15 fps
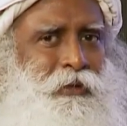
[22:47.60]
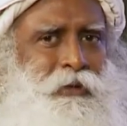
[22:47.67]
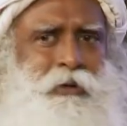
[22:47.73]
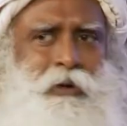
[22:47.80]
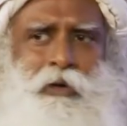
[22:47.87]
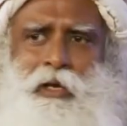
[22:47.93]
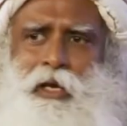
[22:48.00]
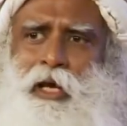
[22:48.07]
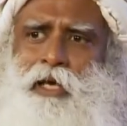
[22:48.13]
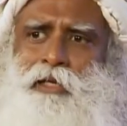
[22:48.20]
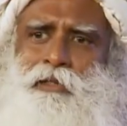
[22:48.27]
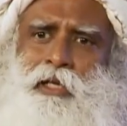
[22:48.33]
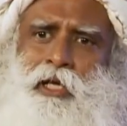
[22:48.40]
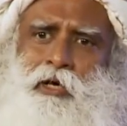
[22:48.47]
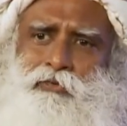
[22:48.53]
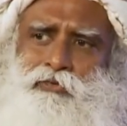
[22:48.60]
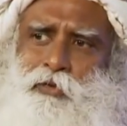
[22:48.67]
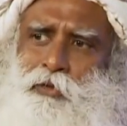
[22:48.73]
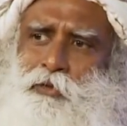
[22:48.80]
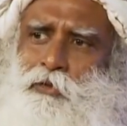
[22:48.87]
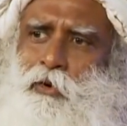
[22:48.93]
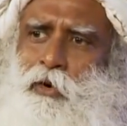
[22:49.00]
not as love
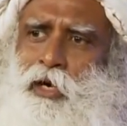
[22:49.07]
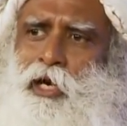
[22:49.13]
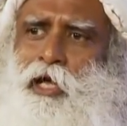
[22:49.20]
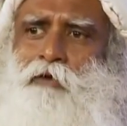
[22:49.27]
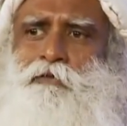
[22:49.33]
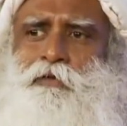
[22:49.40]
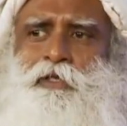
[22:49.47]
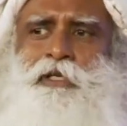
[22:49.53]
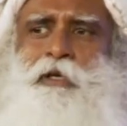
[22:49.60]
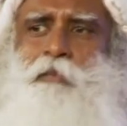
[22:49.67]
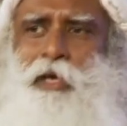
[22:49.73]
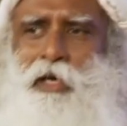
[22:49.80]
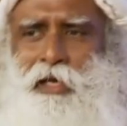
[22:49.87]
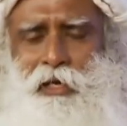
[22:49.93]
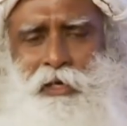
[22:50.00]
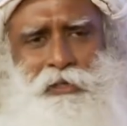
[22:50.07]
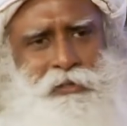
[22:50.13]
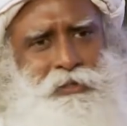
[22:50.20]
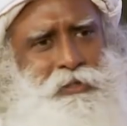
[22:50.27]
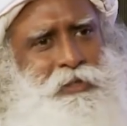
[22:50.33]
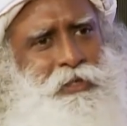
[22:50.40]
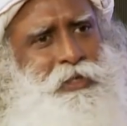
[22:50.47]
for you or love for somebody
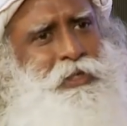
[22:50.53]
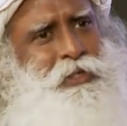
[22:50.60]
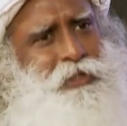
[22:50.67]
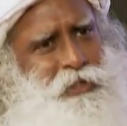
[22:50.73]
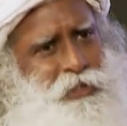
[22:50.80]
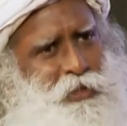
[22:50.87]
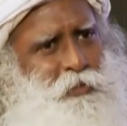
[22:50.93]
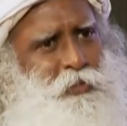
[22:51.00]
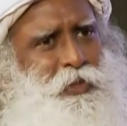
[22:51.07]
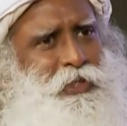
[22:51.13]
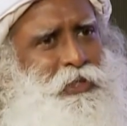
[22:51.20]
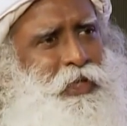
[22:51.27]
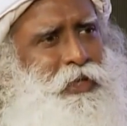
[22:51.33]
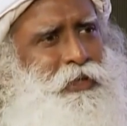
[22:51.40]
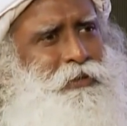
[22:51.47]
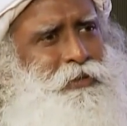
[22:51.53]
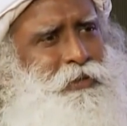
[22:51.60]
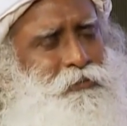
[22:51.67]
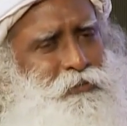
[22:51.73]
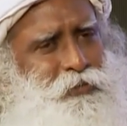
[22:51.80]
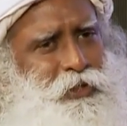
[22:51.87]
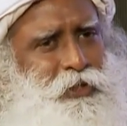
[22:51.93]
else, simply that,
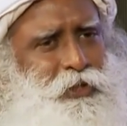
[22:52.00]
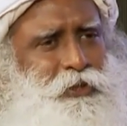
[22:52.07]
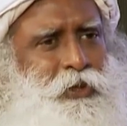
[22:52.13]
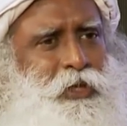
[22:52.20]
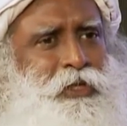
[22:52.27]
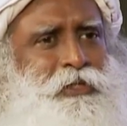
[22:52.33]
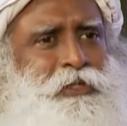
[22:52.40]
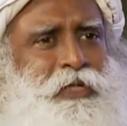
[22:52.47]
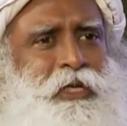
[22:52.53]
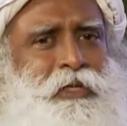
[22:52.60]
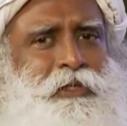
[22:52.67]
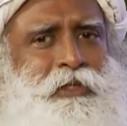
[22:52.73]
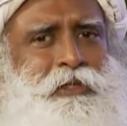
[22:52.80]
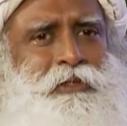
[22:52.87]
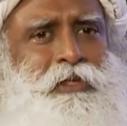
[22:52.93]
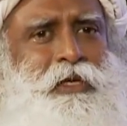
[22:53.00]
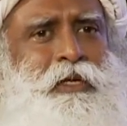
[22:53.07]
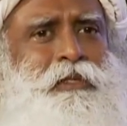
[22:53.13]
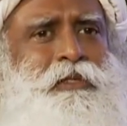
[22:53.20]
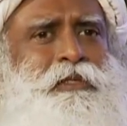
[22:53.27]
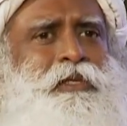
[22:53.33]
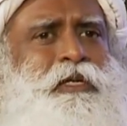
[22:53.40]
see, we need to understand this.
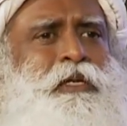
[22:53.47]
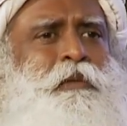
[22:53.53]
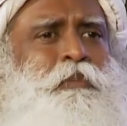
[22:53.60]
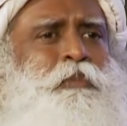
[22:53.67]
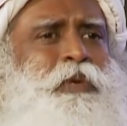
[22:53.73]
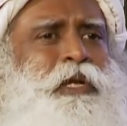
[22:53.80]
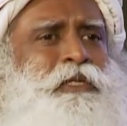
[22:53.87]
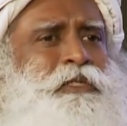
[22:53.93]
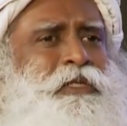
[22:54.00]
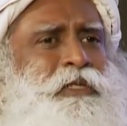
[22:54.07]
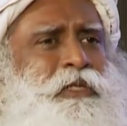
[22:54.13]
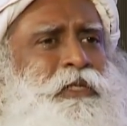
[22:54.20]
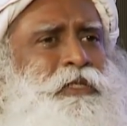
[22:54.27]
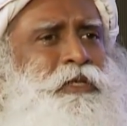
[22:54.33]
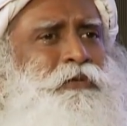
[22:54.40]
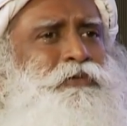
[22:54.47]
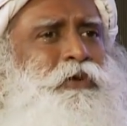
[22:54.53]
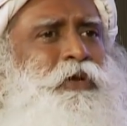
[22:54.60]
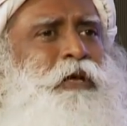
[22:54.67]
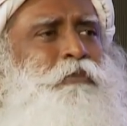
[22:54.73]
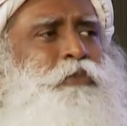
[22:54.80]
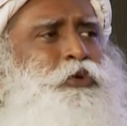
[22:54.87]
Certain pleasantness of
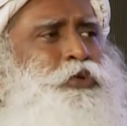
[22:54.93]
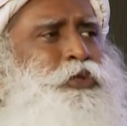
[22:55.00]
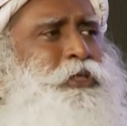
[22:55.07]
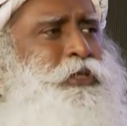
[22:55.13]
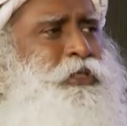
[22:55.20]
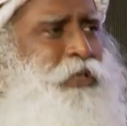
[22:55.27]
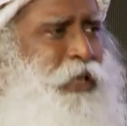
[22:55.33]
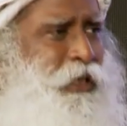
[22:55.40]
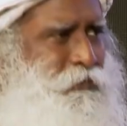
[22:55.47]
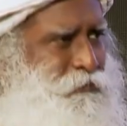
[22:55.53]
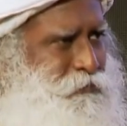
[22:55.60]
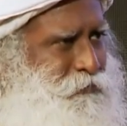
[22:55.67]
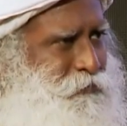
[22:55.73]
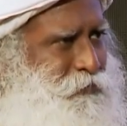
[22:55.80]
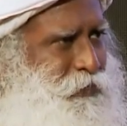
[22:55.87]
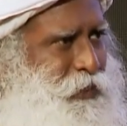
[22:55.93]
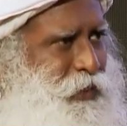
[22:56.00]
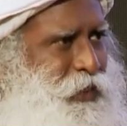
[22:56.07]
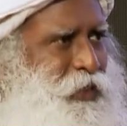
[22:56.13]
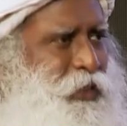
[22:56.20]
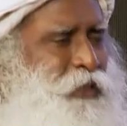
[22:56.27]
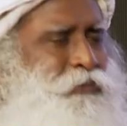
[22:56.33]
your emotion is love.
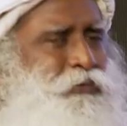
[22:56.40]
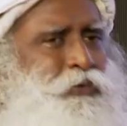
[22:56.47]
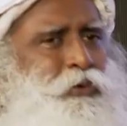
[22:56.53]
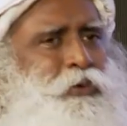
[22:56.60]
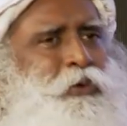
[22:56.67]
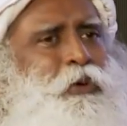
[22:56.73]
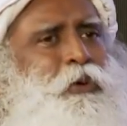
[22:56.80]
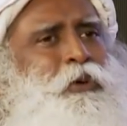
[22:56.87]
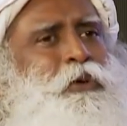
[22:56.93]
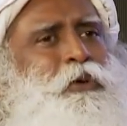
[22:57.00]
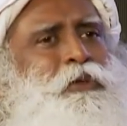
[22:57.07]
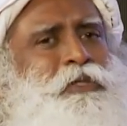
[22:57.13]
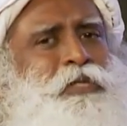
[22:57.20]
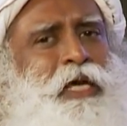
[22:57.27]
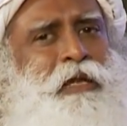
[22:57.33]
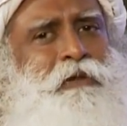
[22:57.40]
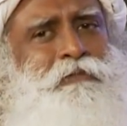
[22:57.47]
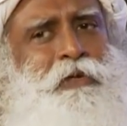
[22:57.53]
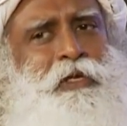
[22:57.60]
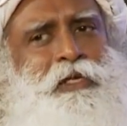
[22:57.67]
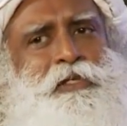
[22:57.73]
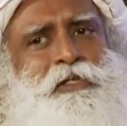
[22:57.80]
If you hold
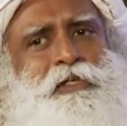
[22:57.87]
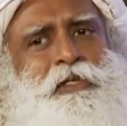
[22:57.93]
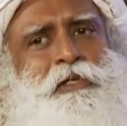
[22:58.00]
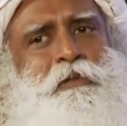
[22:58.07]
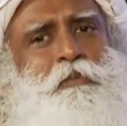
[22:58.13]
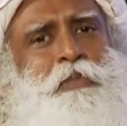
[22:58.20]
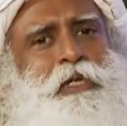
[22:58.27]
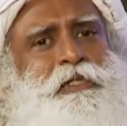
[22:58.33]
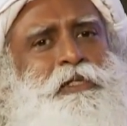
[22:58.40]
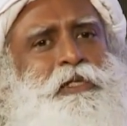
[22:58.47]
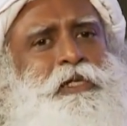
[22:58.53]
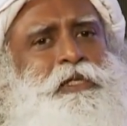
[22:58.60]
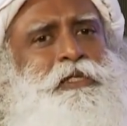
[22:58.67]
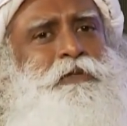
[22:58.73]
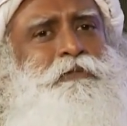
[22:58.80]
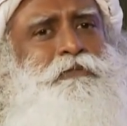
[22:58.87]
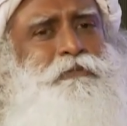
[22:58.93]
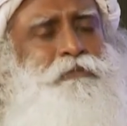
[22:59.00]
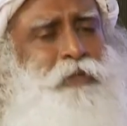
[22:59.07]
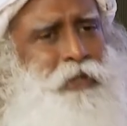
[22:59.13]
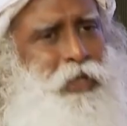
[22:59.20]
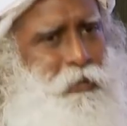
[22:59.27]
yourself in a certain pleasantness of
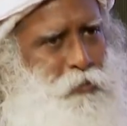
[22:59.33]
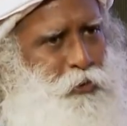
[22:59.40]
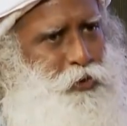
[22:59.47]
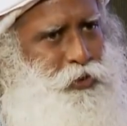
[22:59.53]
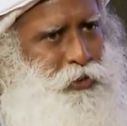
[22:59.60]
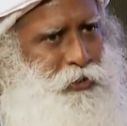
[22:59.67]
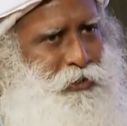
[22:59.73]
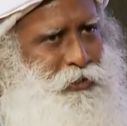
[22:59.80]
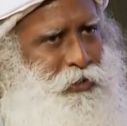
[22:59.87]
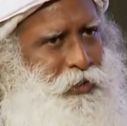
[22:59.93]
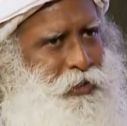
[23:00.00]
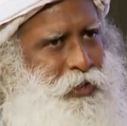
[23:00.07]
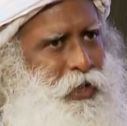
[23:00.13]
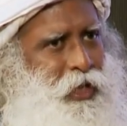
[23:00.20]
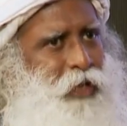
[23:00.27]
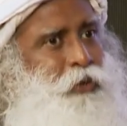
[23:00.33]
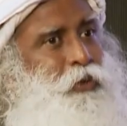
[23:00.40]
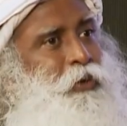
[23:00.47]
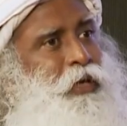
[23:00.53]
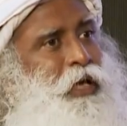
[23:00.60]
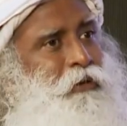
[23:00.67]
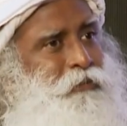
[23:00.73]
emotion and
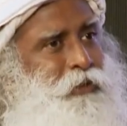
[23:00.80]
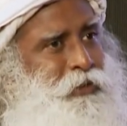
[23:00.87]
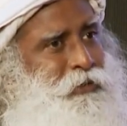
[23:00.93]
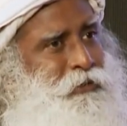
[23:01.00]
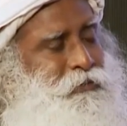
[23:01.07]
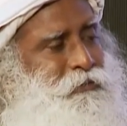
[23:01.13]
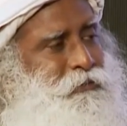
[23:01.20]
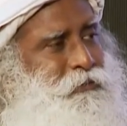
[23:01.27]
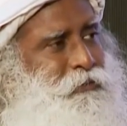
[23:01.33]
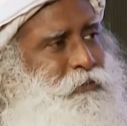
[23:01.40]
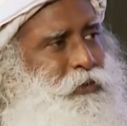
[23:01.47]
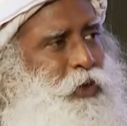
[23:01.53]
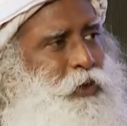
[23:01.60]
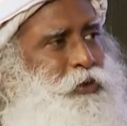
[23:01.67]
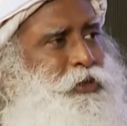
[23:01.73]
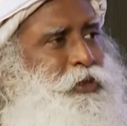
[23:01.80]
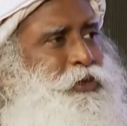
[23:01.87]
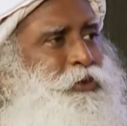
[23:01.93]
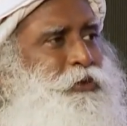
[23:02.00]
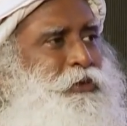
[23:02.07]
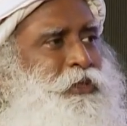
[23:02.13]
you're loving, not just to